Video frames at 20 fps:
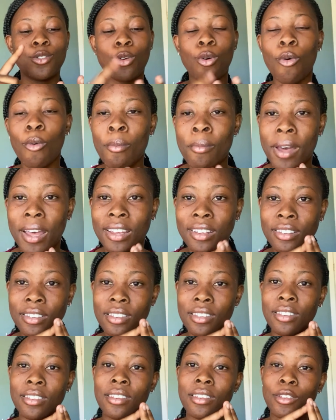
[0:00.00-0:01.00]
2
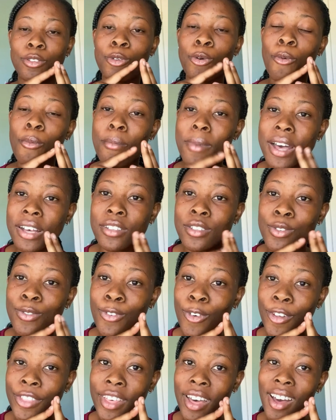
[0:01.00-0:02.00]
marks
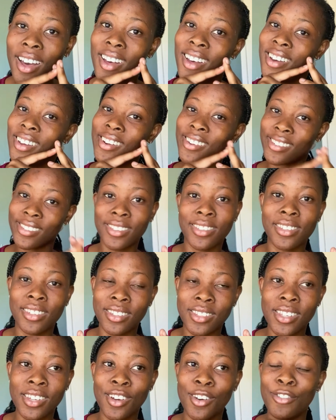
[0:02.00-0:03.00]
for the
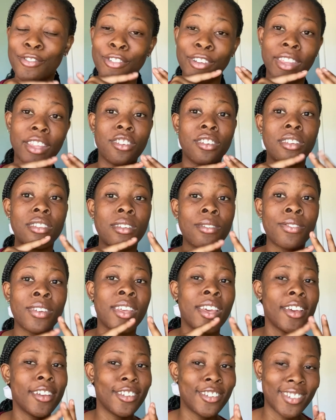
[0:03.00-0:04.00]
reason, for the
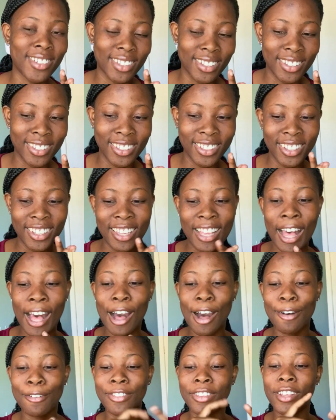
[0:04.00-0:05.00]
justification
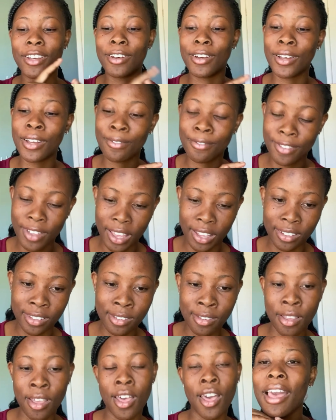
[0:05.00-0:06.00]
of the
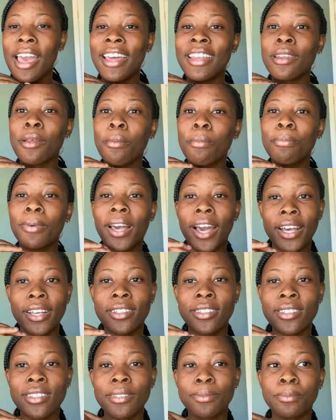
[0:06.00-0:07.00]
fact. And
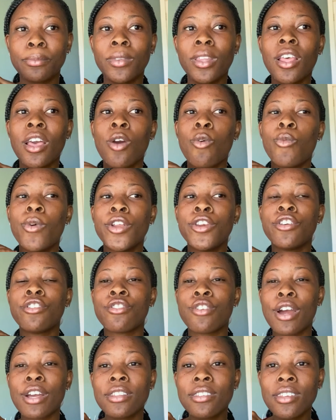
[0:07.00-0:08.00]
guys, when
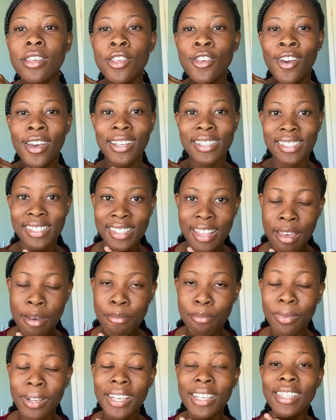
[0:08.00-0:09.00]
writing your exam,
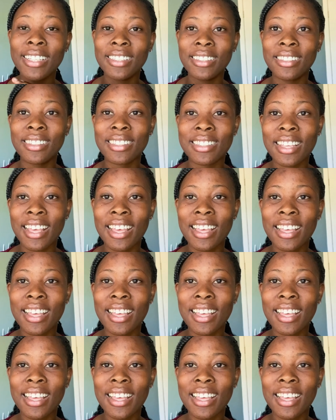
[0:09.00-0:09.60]
please